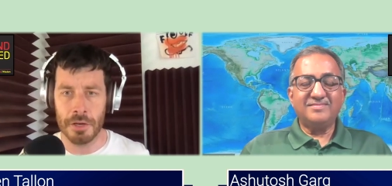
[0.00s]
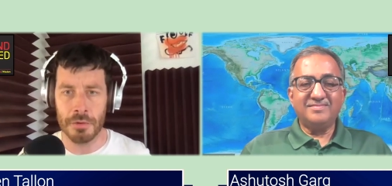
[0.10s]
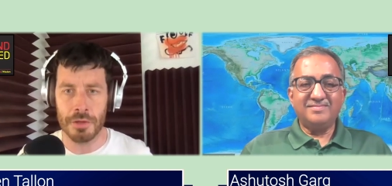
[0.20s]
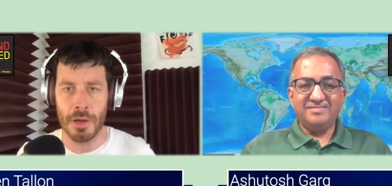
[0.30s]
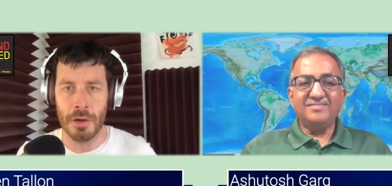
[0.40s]
Speaker 1: New
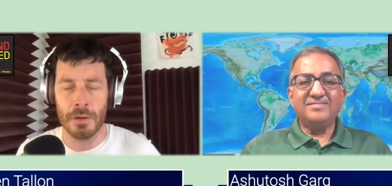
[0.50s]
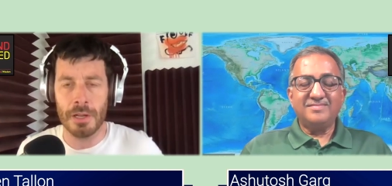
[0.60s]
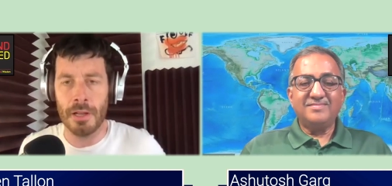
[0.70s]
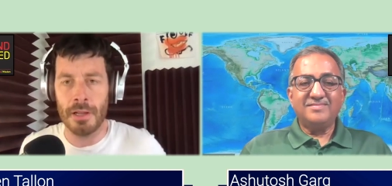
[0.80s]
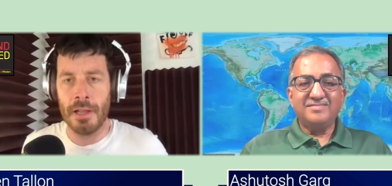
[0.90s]

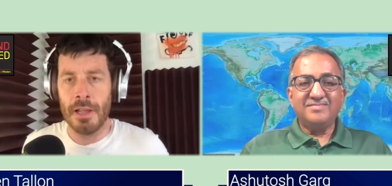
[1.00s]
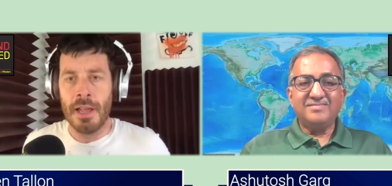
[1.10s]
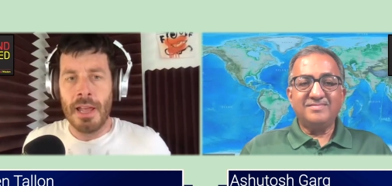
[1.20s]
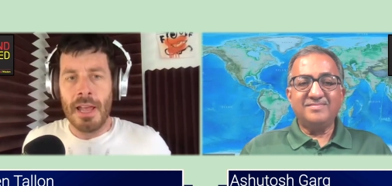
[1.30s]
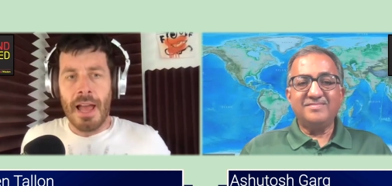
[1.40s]
Yorker.
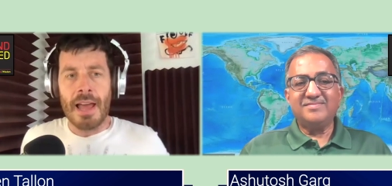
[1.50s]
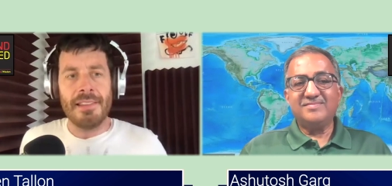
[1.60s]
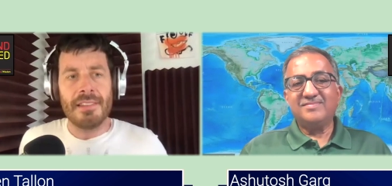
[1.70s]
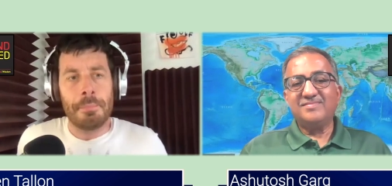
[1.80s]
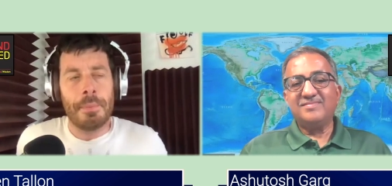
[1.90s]
And
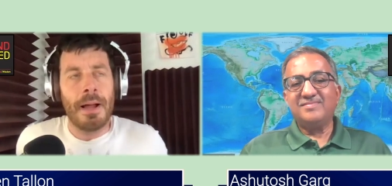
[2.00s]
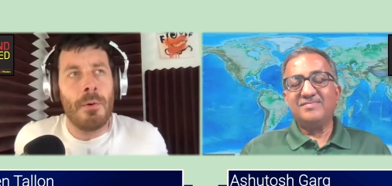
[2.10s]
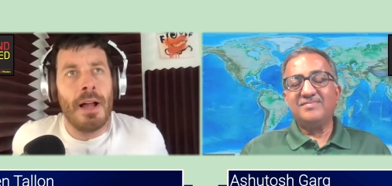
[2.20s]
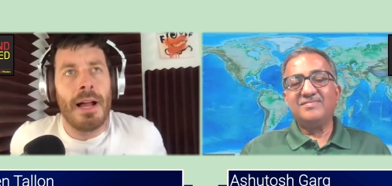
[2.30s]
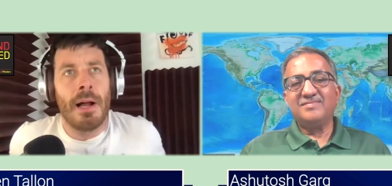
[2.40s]
it's about
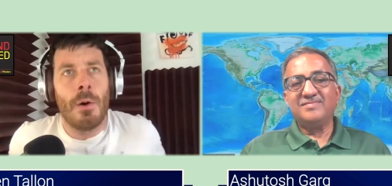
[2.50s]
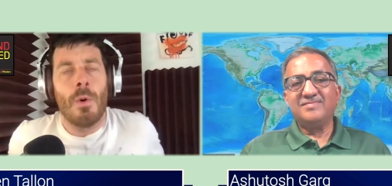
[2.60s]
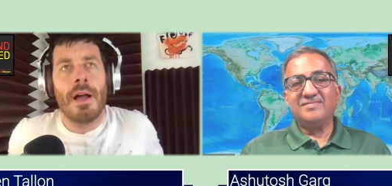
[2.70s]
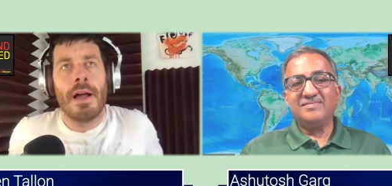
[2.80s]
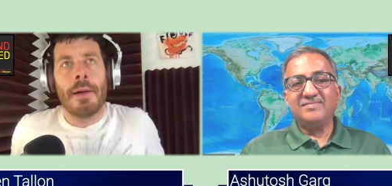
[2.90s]

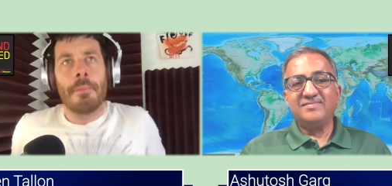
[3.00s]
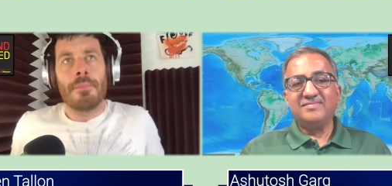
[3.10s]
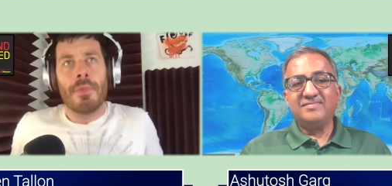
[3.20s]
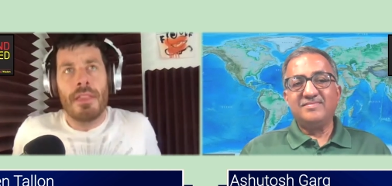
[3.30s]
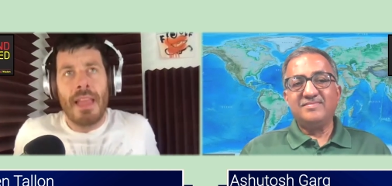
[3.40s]
how
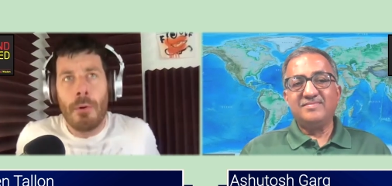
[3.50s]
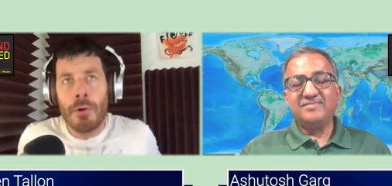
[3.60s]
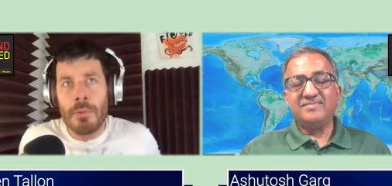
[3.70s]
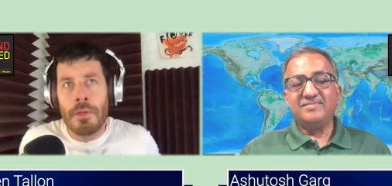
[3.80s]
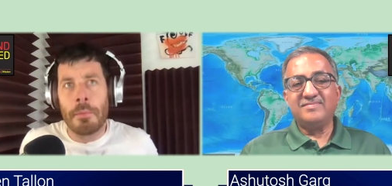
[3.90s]
the
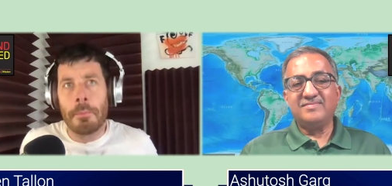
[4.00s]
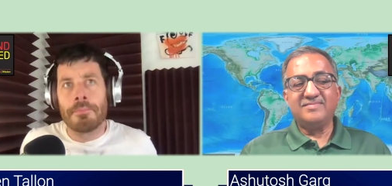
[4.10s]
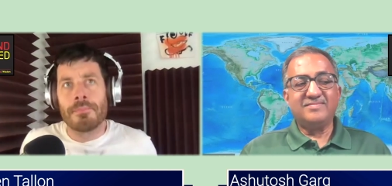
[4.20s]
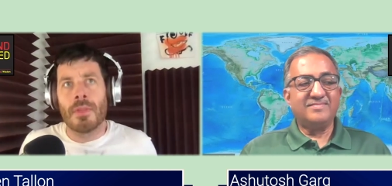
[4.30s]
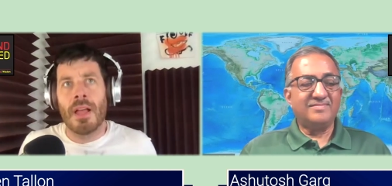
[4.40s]
algorithm
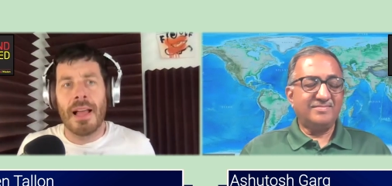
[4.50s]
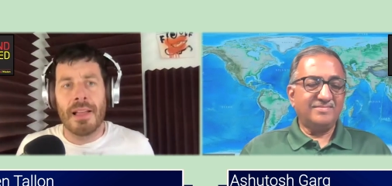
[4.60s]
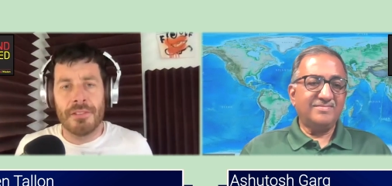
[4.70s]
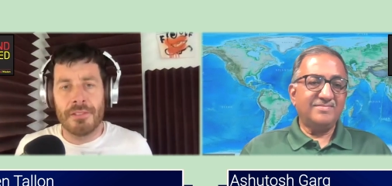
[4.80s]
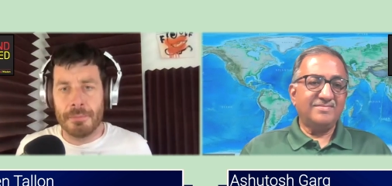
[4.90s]

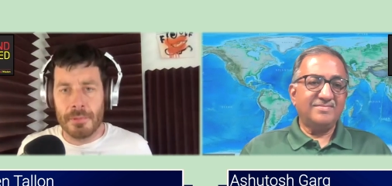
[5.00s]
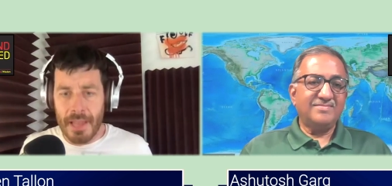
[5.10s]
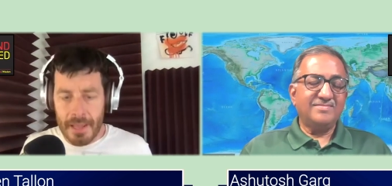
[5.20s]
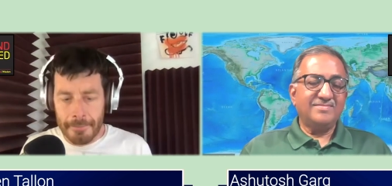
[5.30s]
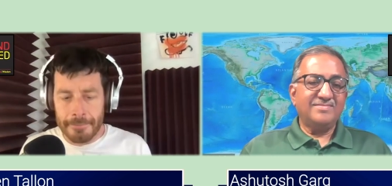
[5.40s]
has
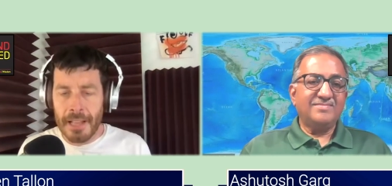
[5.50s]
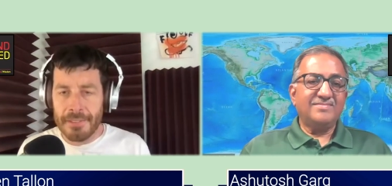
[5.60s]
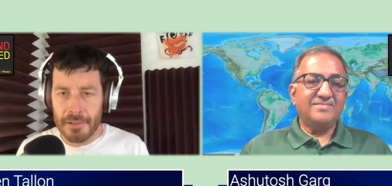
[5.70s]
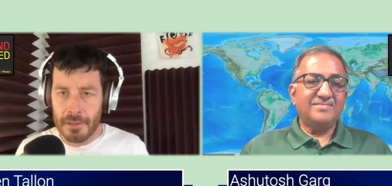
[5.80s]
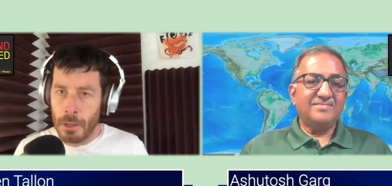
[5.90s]
kind of
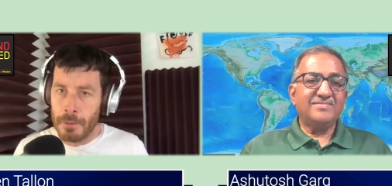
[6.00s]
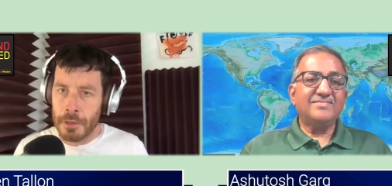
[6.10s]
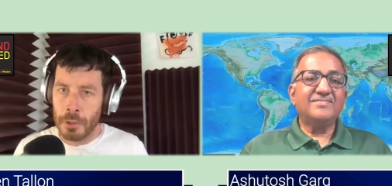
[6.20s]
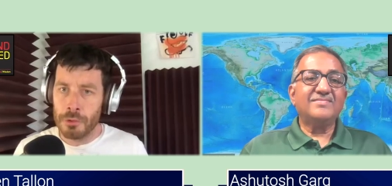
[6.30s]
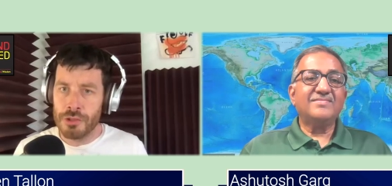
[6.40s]
flattened a lot
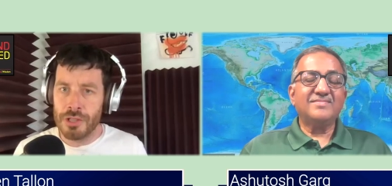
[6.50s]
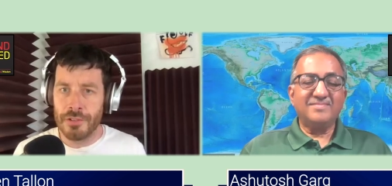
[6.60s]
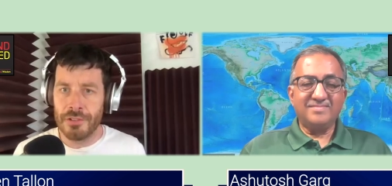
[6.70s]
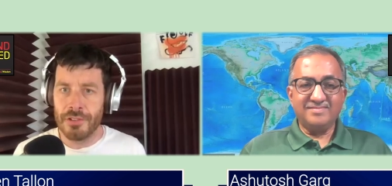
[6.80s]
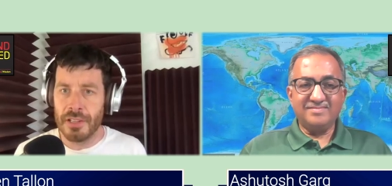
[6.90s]
of
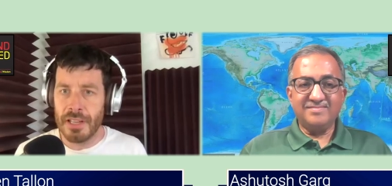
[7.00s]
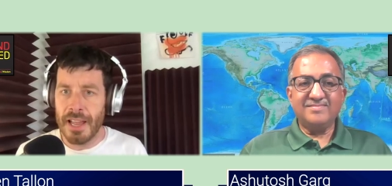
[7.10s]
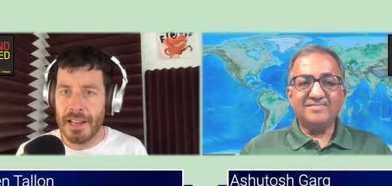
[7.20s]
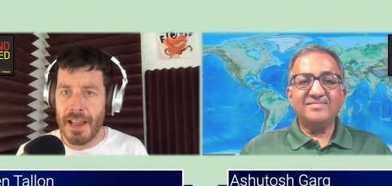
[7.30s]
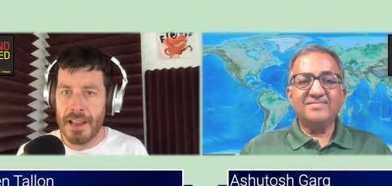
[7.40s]
cultures
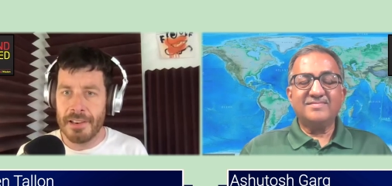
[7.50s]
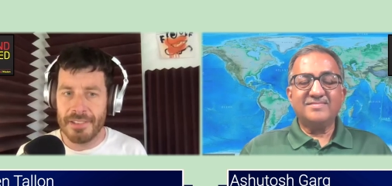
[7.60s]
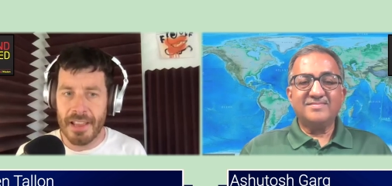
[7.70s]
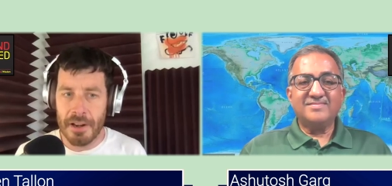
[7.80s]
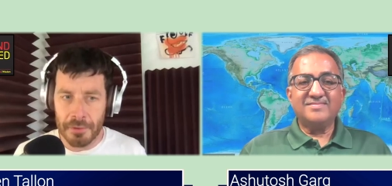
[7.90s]
and
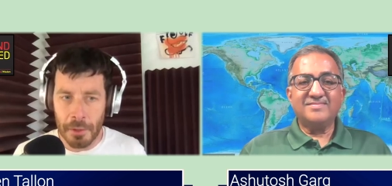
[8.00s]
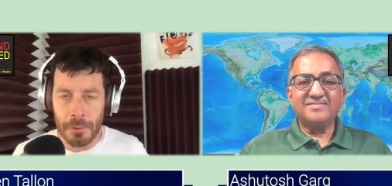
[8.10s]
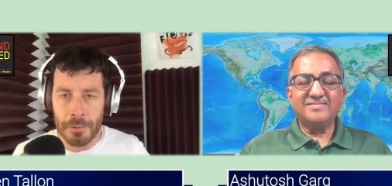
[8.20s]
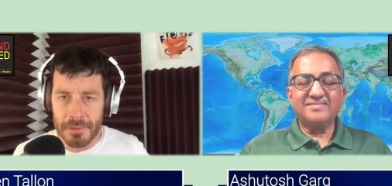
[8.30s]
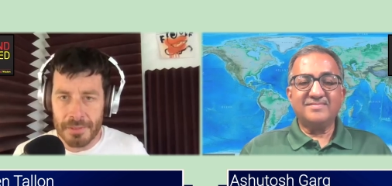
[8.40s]
sent us
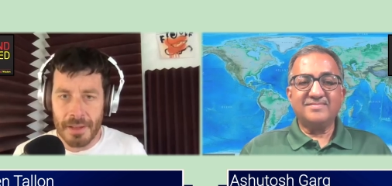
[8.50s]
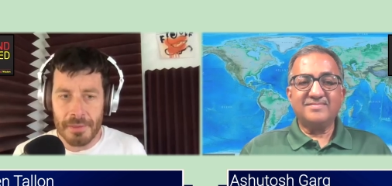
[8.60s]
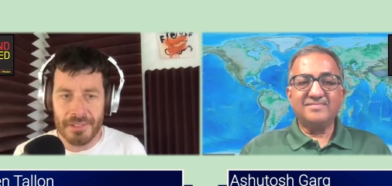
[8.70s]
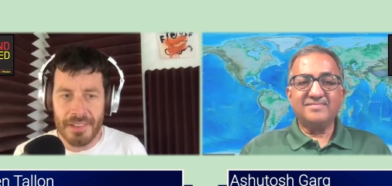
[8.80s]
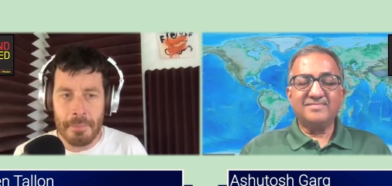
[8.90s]
all
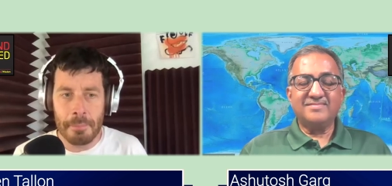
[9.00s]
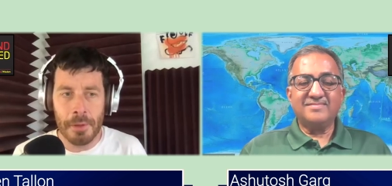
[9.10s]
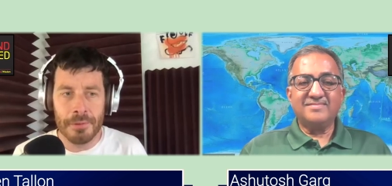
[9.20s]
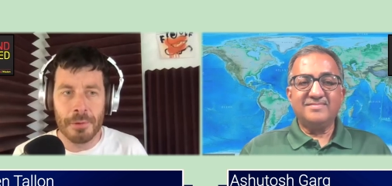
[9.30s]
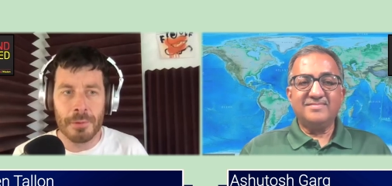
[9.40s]
down the
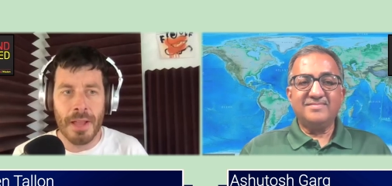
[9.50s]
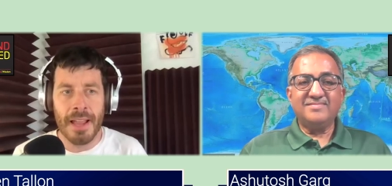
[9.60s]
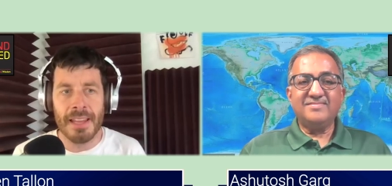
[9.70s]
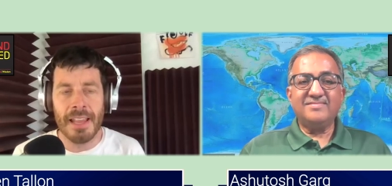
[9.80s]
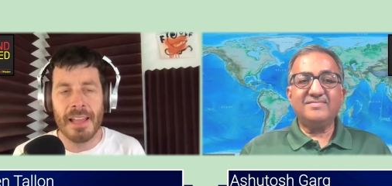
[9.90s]
same
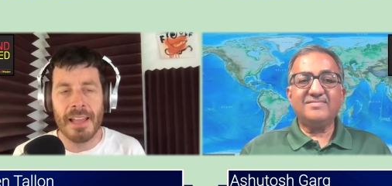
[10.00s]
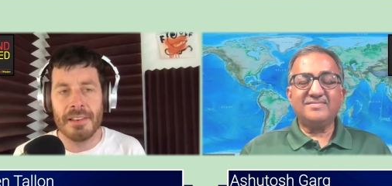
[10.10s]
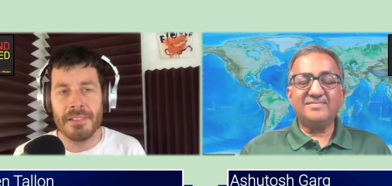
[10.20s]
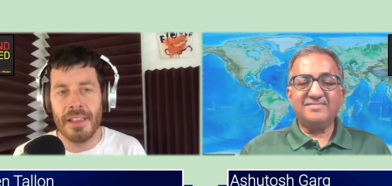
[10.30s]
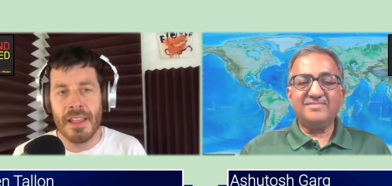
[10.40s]
bottleneck.
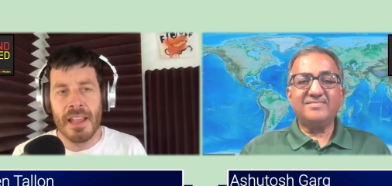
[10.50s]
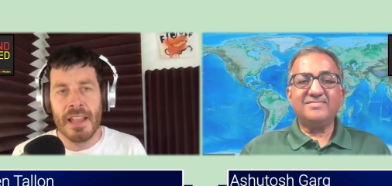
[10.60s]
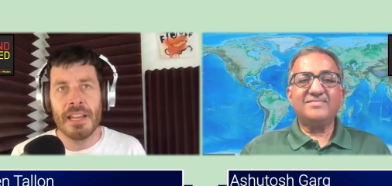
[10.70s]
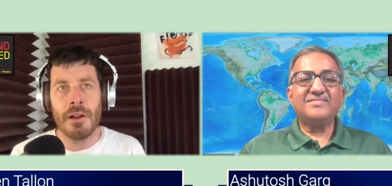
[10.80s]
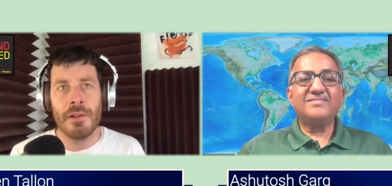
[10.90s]
And,
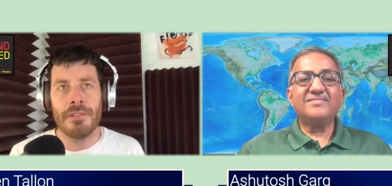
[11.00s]
you